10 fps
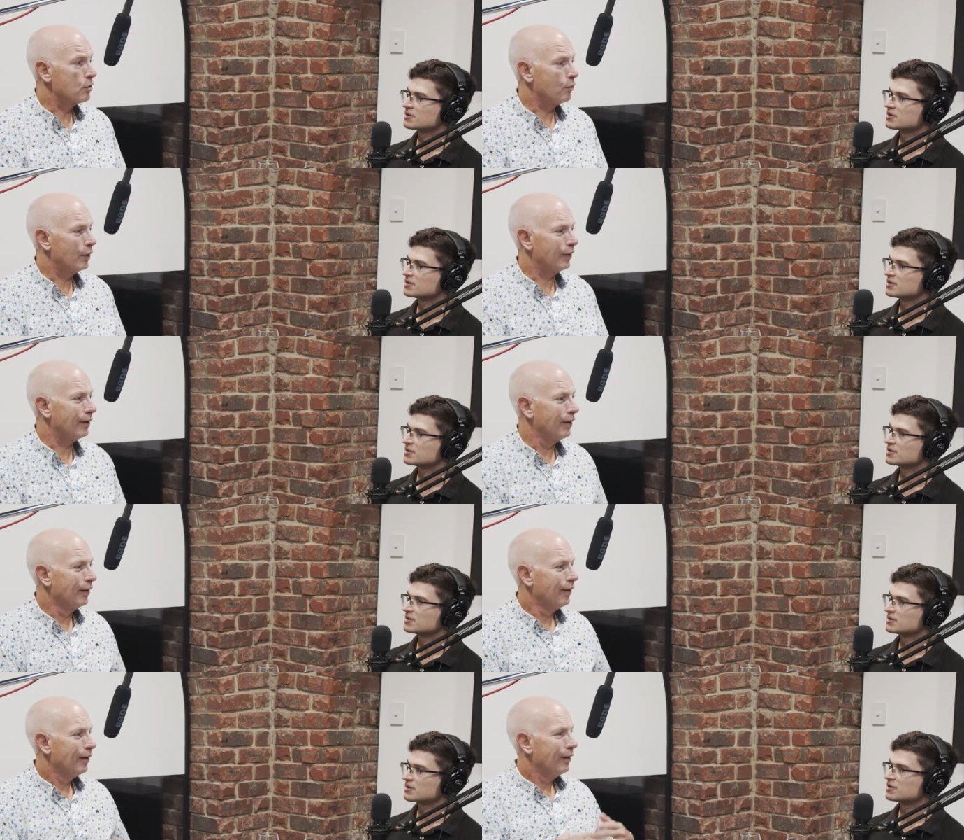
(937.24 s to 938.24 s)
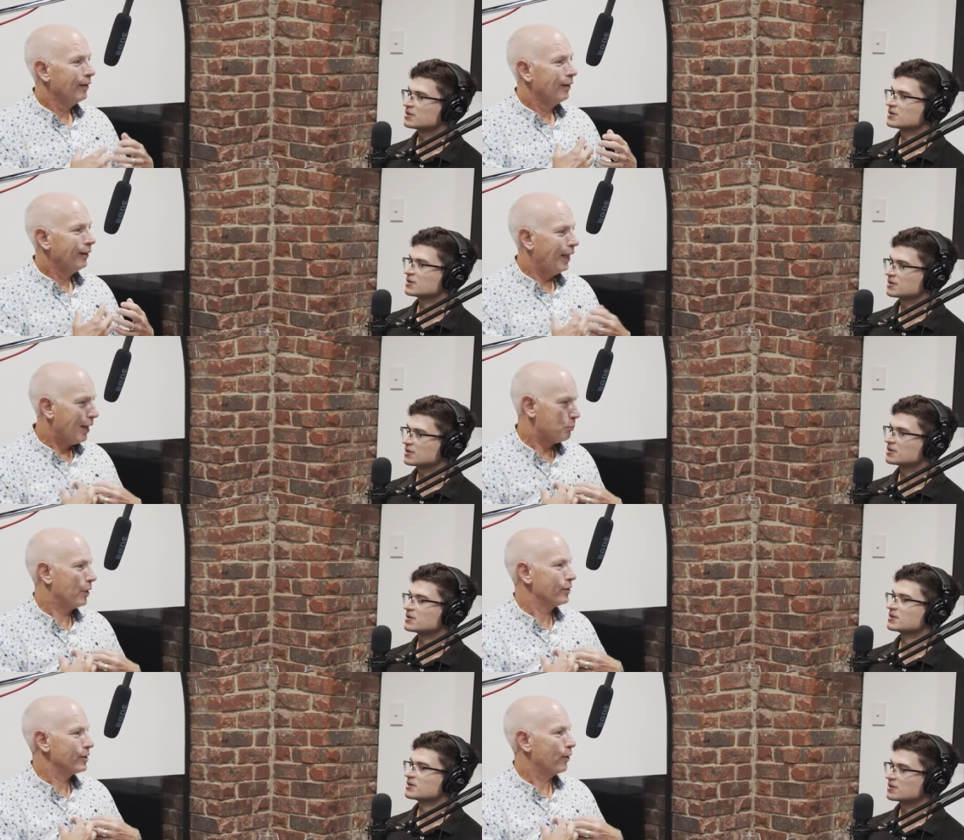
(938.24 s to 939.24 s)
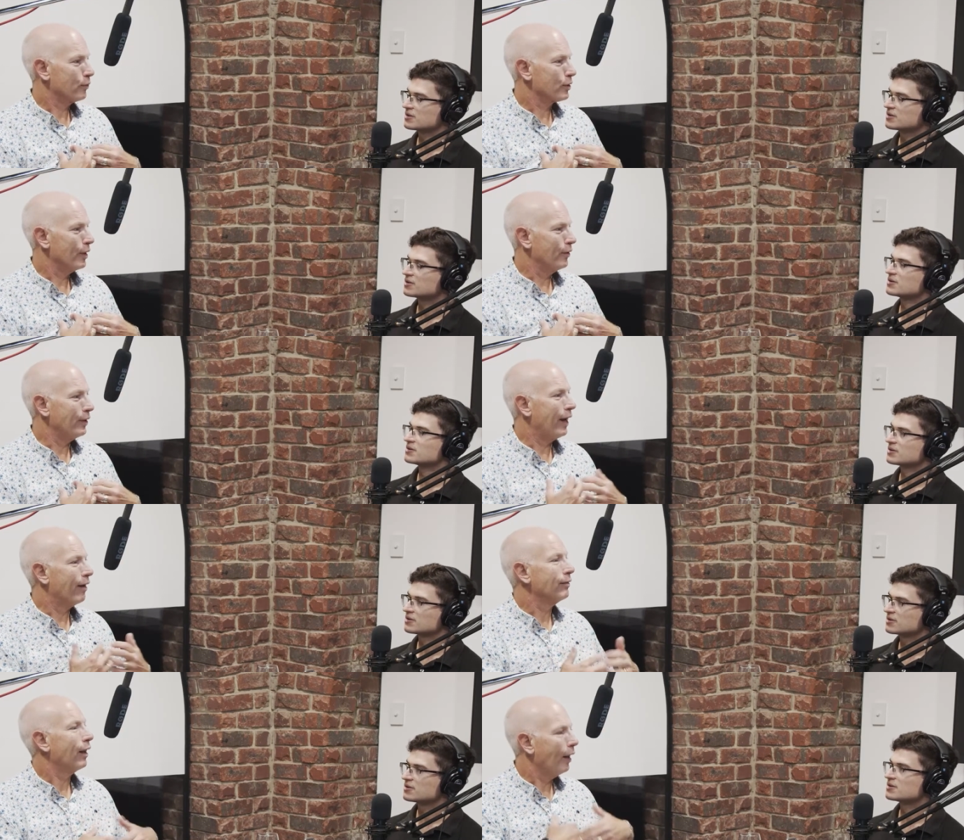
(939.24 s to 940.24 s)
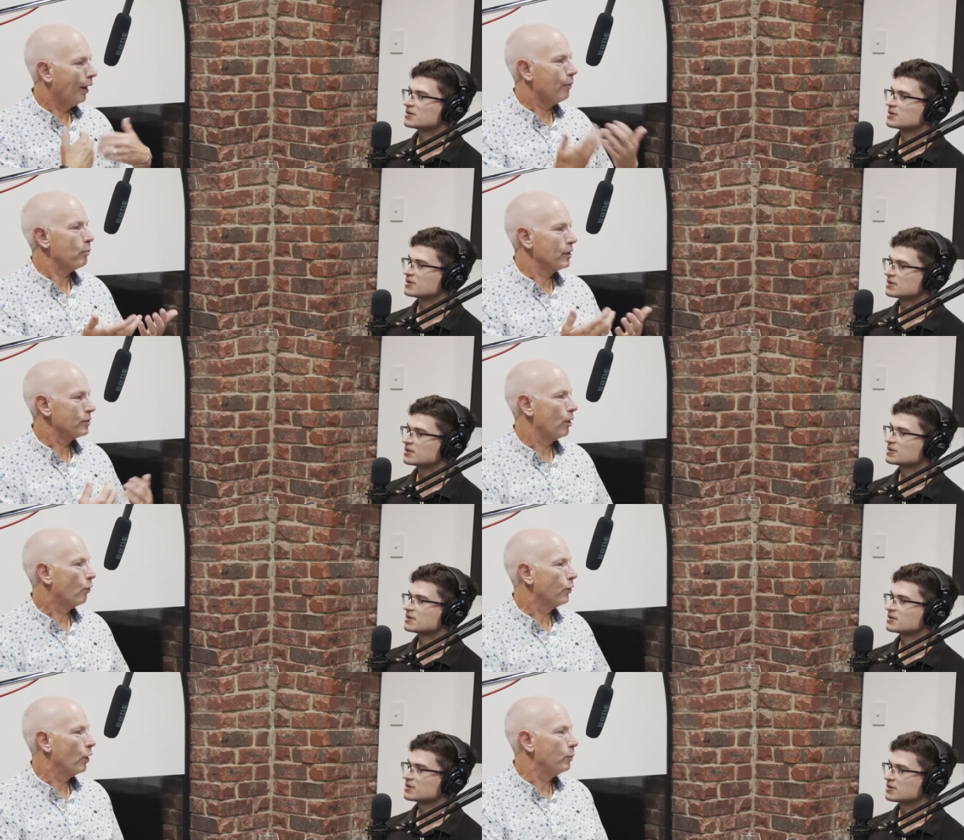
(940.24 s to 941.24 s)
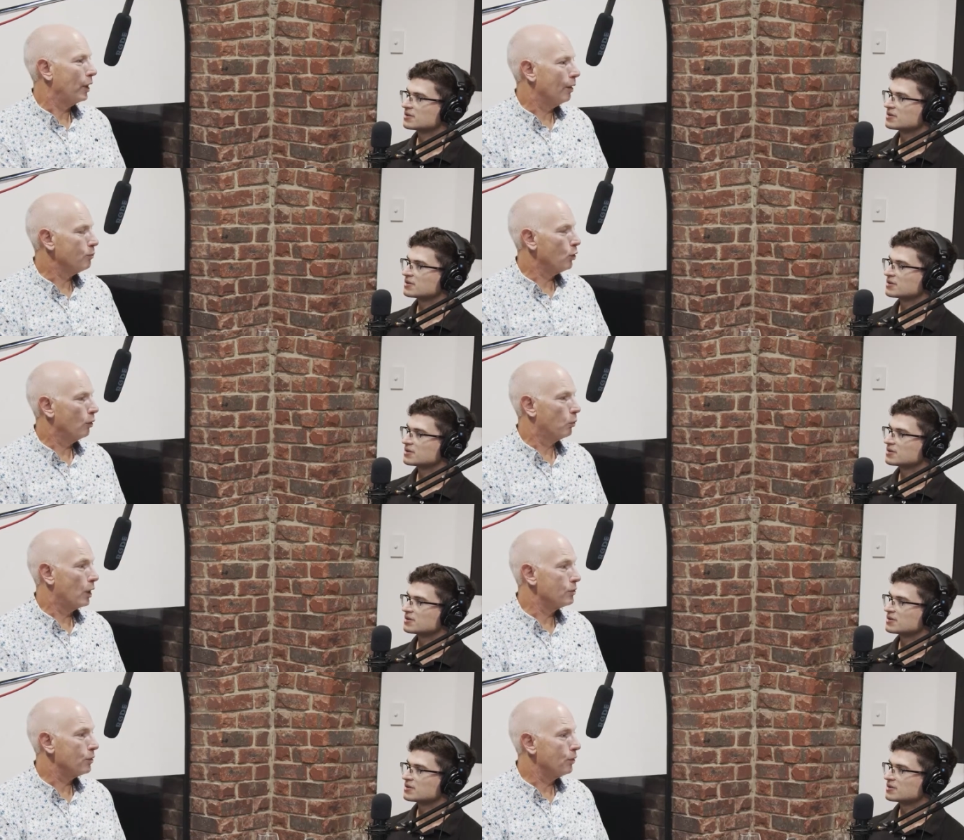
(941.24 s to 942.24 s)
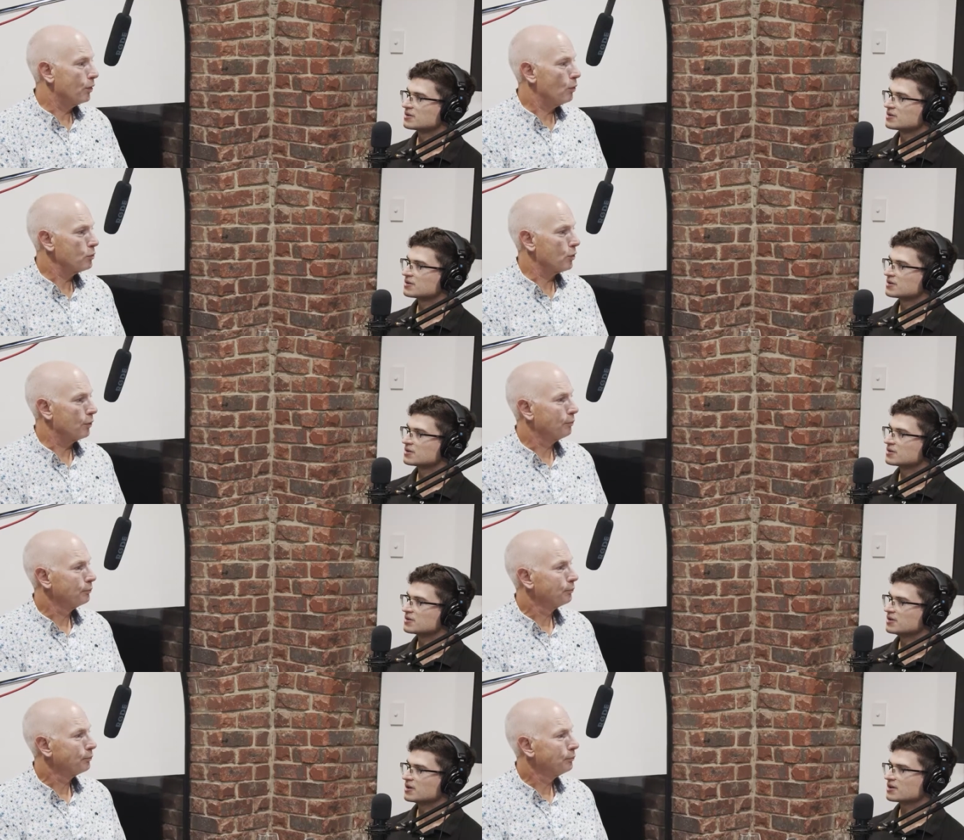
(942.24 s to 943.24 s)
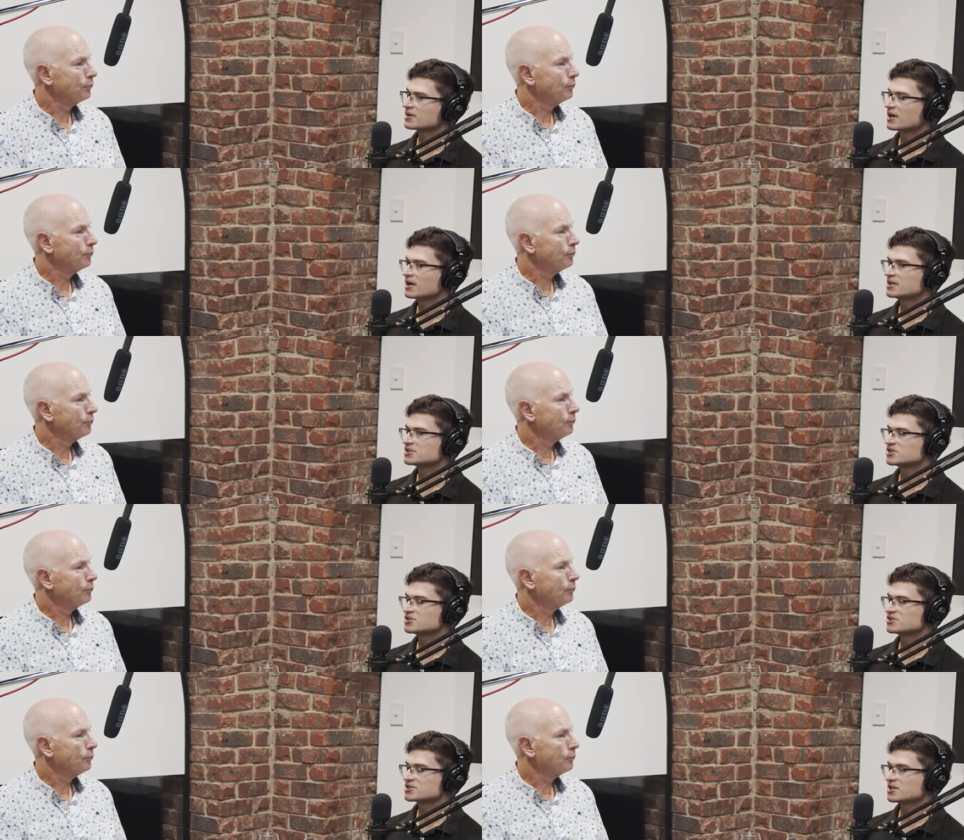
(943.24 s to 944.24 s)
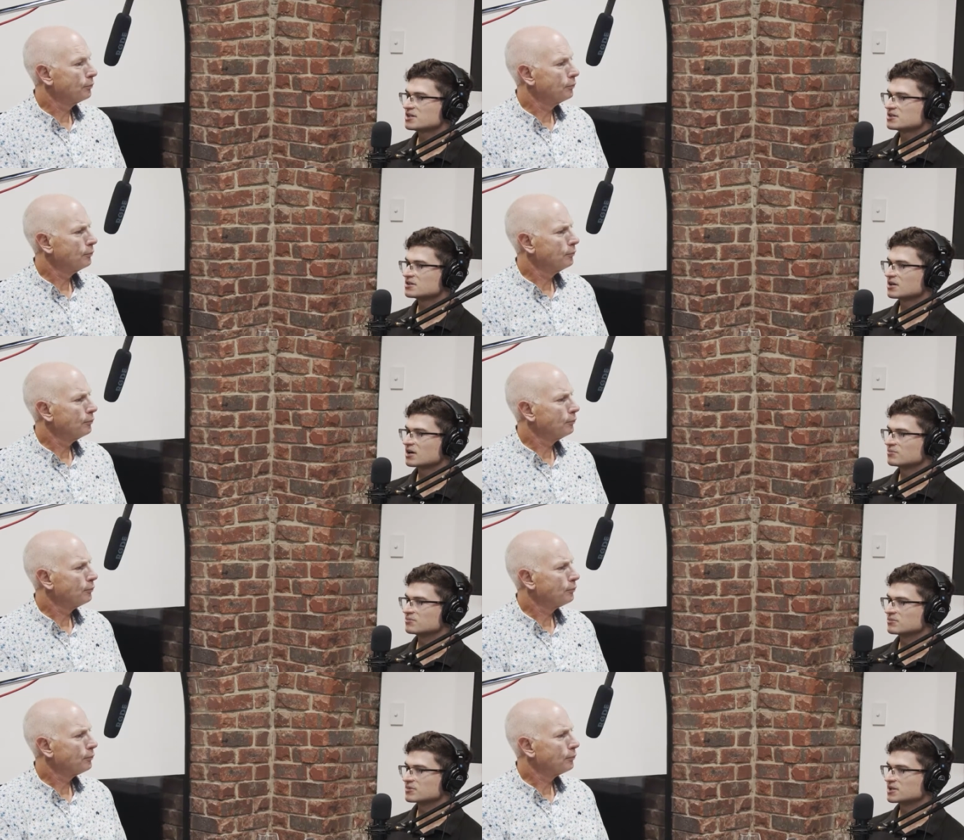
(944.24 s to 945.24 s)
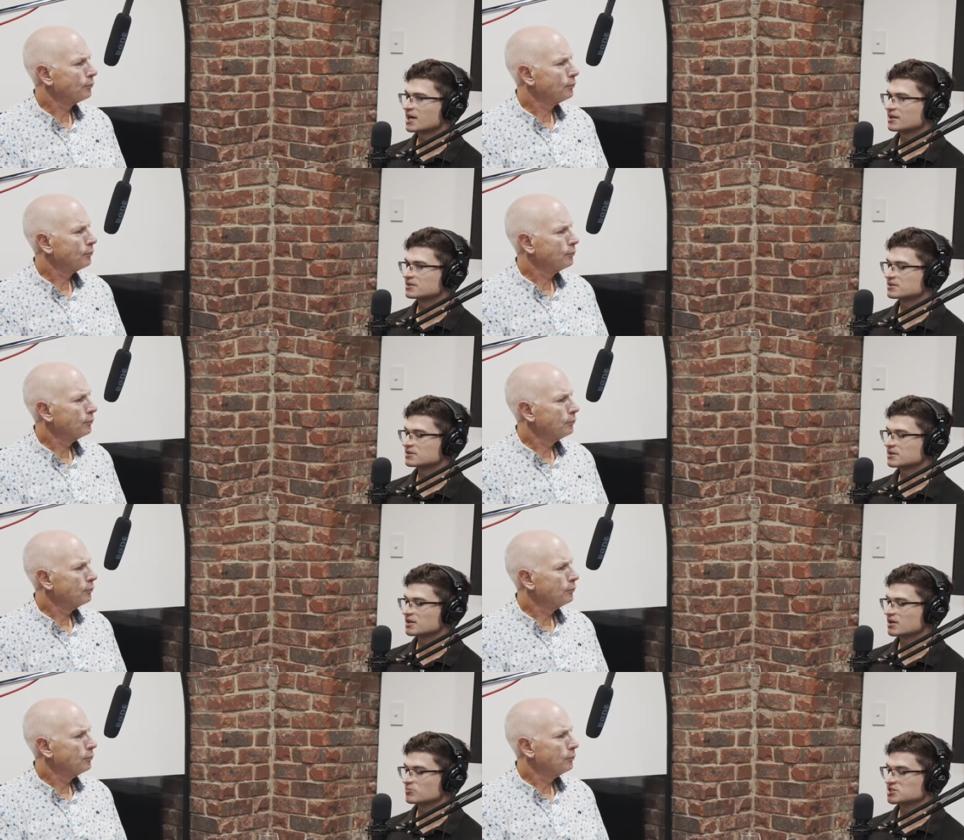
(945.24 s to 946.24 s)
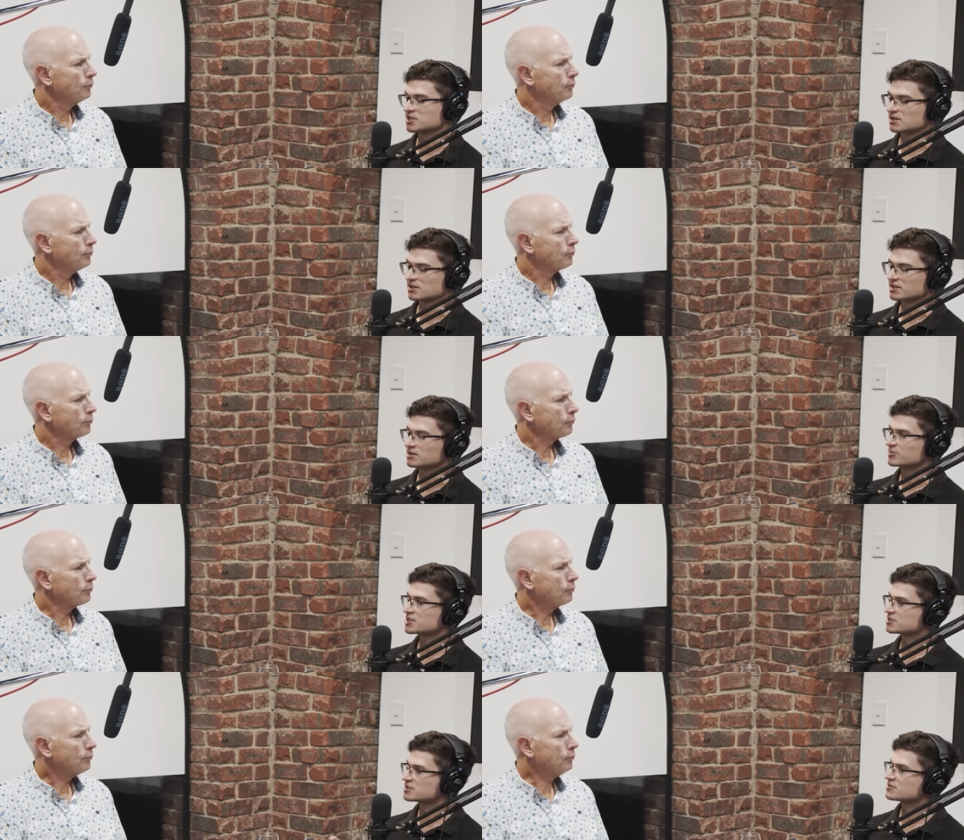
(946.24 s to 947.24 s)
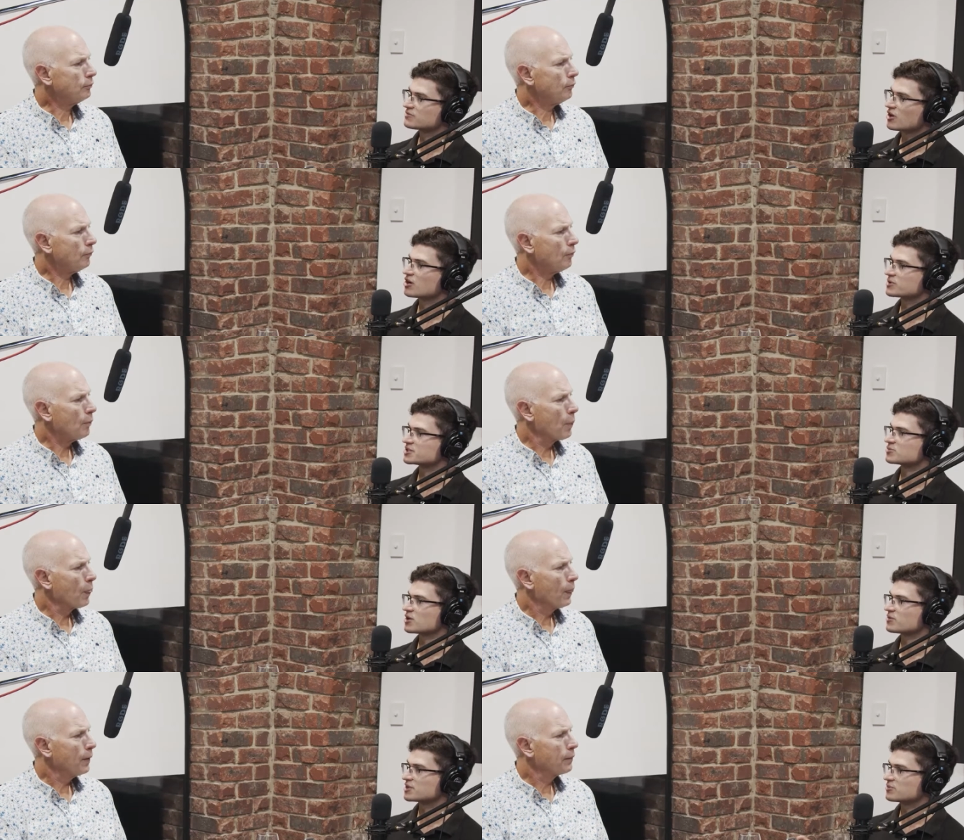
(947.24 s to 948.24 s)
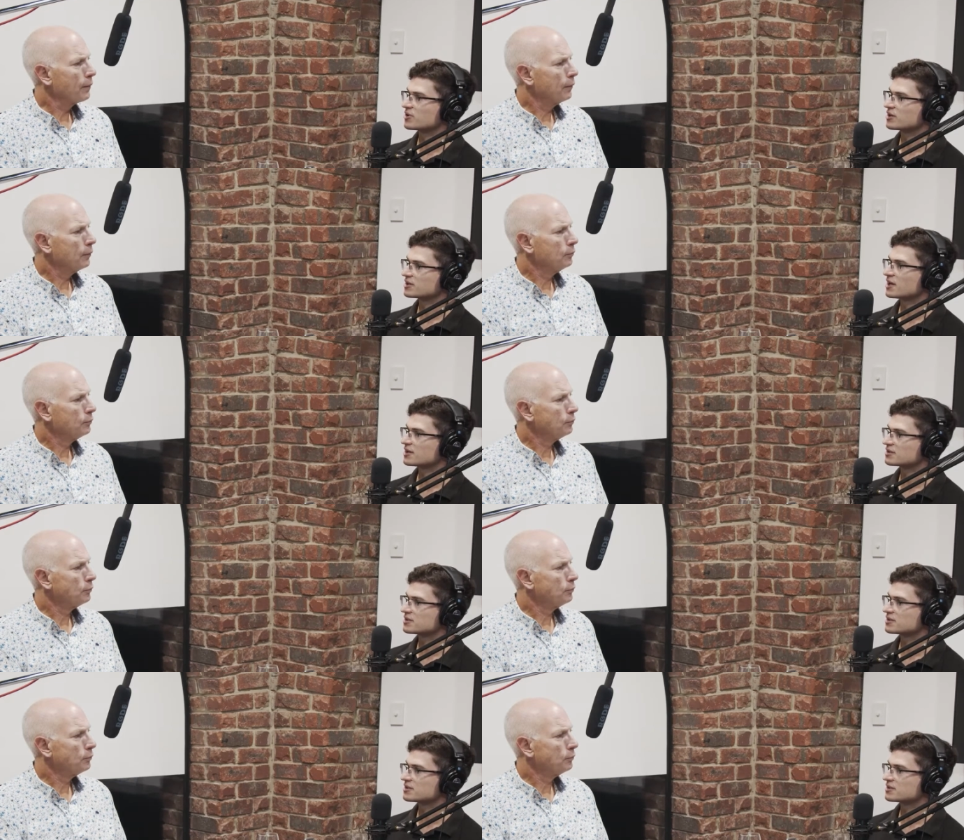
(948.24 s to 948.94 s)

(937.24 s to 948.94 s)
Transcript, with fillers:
Speaker 1: to really let myself slow down, let myself open up to embrace a new culture.
Speaker 2: Yeah, okay. And did you see um, that particularly in the business environment as well when you were in that